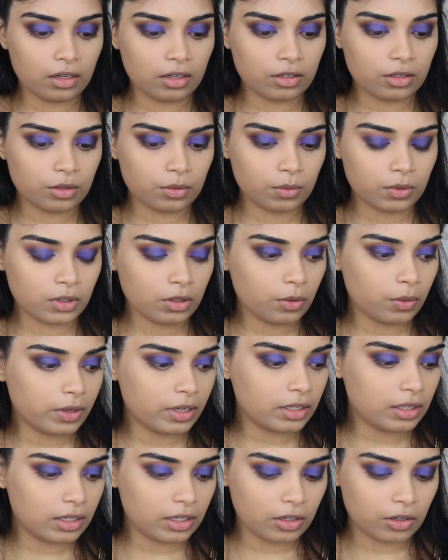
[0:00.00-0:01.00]
I just want to
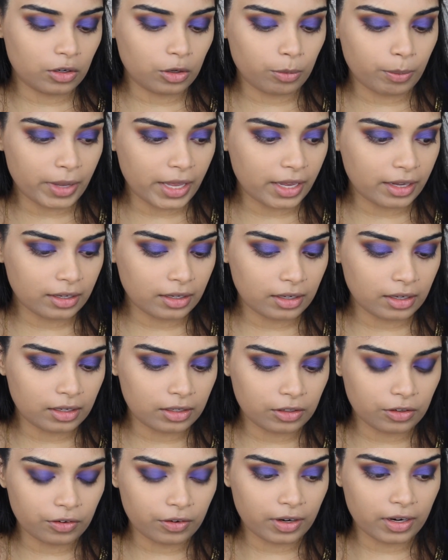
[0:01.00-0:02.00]
quickly go back
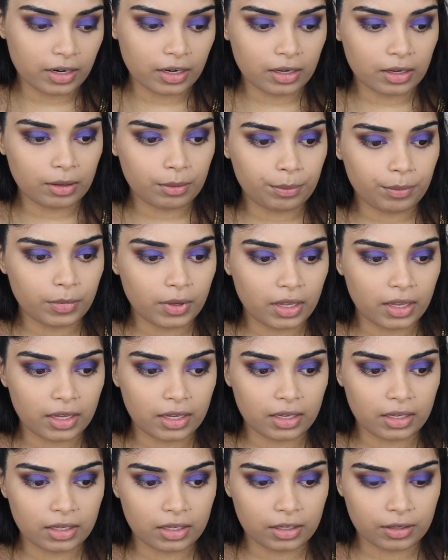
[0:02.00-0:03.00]
and grab
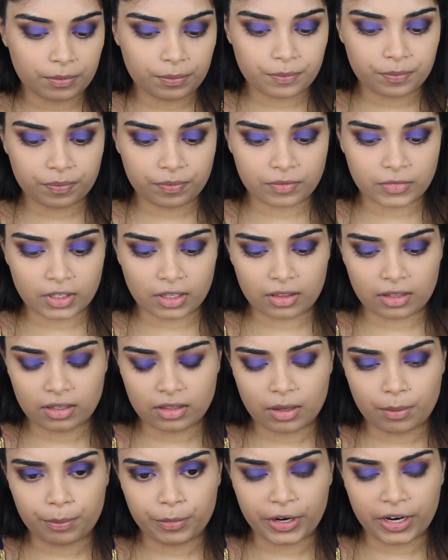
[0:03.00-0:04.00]
I
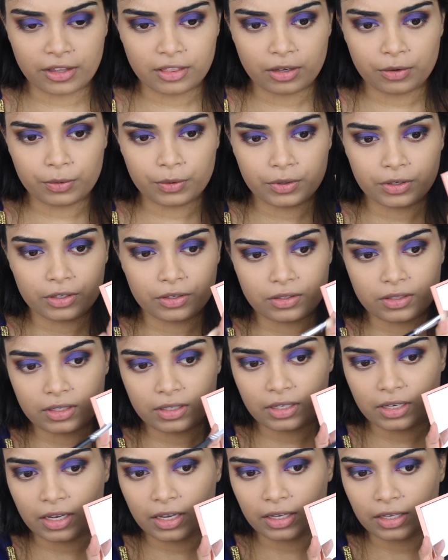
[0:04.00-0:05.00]
think that brown that we were
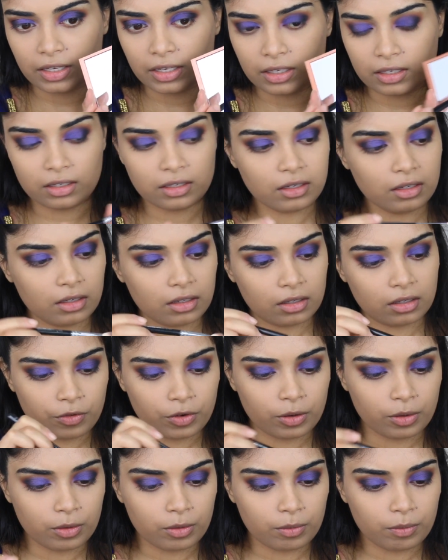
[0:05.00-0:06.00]
using, Cayenne,
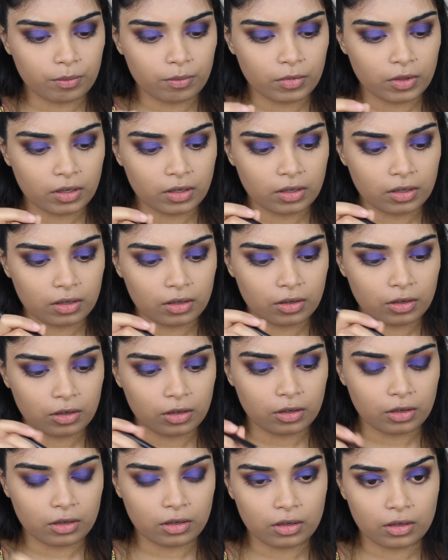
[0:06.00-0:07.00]
from the
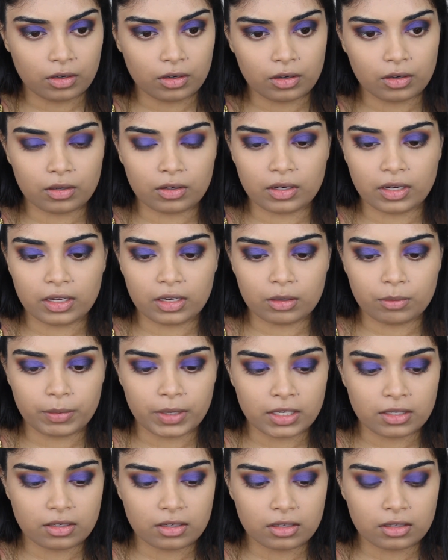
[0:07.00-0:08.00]
Naked
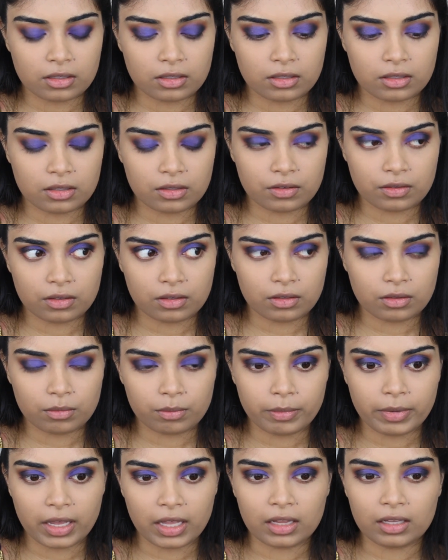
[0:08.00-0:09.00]
Basics
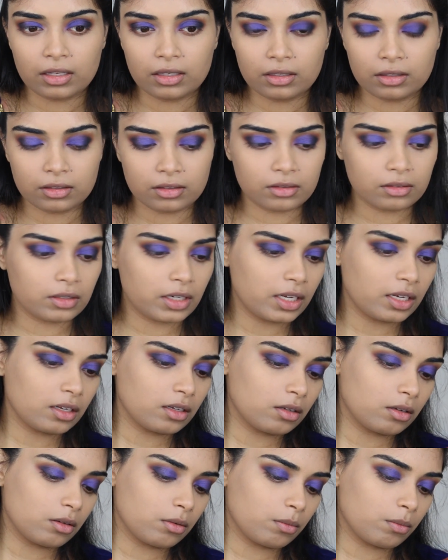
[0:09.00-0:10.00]
palette,
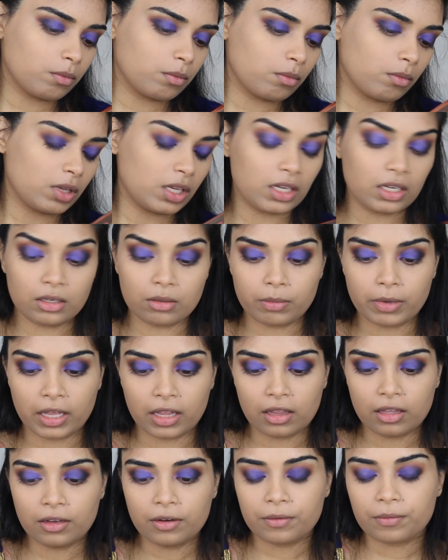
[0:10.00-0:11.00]
Naked Heat
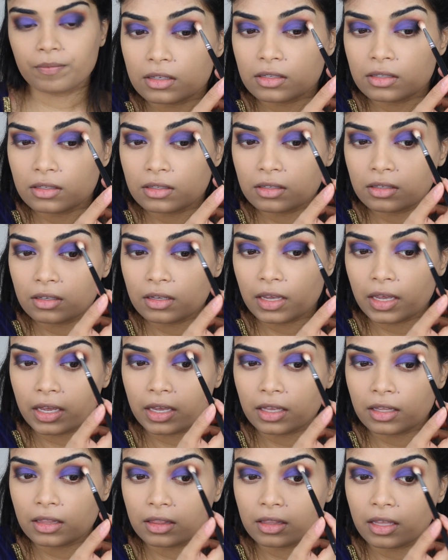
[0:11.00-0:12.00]
palette, just to
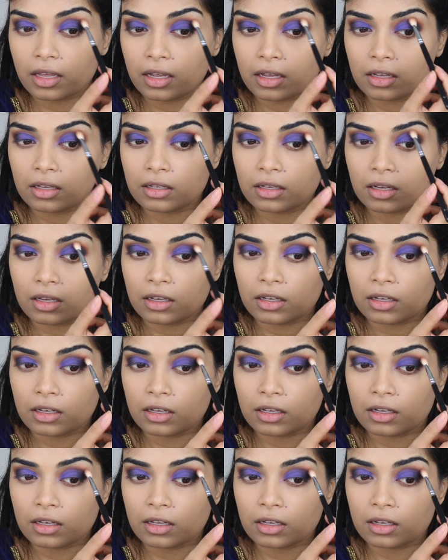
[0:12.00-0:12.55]
add that